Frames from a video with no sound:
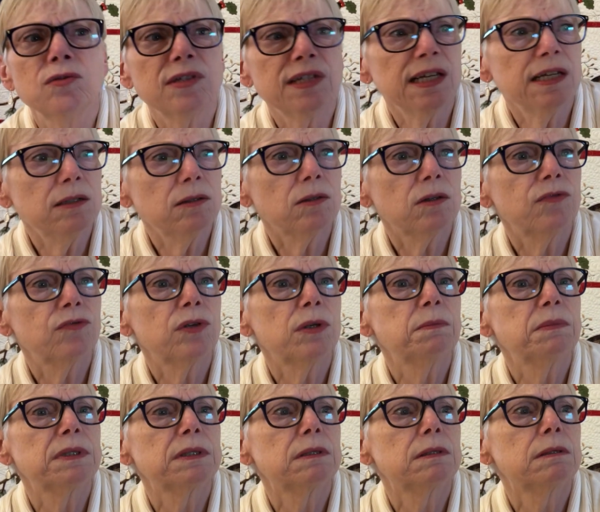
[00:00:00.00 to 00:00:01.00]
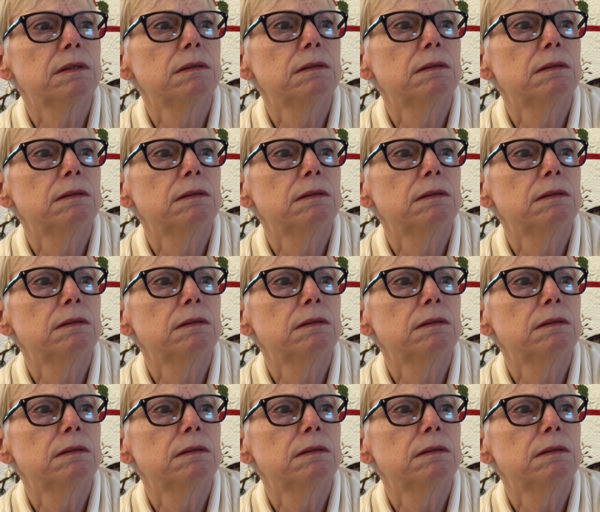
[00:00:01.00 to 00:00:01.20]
Santa or from Santa?